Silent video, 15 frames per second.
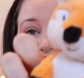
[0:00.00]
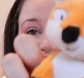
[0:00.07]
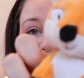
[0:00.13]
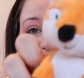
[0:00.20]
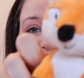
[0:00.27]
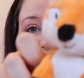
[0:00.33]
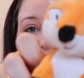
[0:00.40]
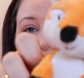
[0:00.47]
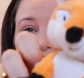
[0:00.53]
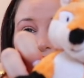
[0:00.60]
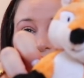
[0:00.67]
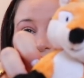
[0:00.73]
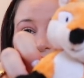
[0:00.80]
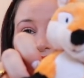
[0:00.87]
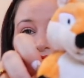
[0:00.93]
That's
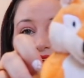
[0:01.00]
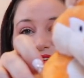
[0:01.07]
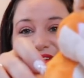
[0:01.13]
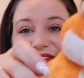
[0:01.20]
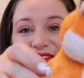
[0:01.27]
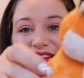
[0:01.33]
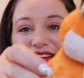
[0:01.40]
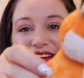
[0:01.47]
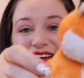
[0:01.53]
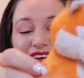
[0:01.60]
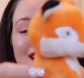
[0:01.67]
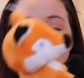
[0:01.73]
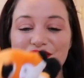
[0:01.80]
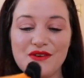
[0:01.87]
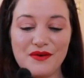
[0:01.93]
adorable.
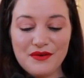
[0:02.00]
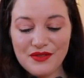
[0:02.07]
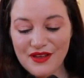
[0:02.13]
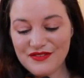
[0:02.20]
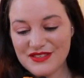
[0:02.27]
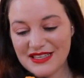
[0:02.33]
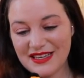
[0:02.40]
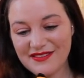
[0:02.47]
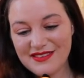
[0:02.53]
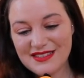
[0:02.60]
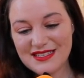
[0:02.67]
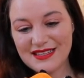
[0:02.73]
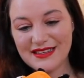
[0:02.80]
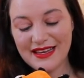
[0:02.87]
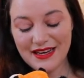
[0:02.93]
So I would love to give
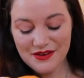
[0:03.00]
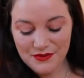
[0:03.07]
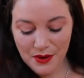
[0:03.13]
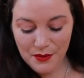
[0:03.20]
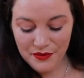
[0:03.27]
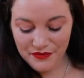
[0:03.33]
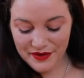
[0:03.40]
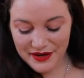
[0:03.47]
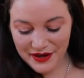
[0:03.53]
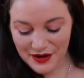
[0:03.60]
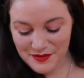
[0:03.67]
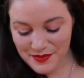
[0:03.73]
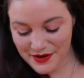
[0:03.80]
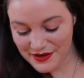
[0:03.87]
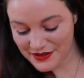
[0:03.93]
this to Landon while we're reading
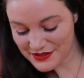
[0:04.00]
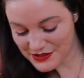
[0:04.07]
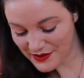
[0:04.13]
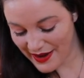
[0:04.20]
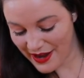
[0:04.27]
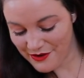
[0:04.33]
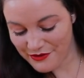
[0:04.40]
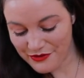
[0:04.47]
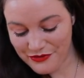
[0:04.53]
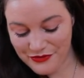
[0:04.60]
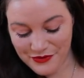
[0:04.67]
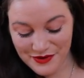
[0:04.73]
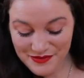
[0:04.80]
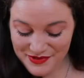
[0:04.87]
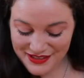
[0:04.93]
our books. So I have
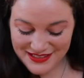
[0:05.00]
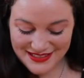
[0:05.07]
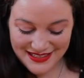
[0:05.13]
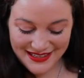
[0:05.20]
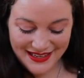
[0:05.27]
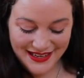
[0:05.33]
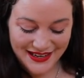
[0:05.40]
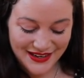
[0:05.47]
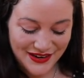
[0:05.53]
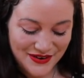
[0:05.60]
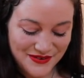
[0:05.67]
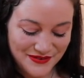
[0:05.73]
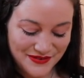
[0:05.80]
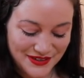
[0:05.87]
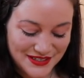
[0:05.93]
four books in here,
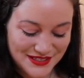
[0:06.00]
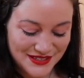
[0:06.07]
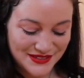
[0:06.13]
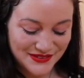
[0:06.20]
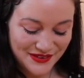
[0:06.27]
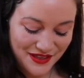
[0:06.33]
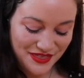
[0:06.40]
one, two,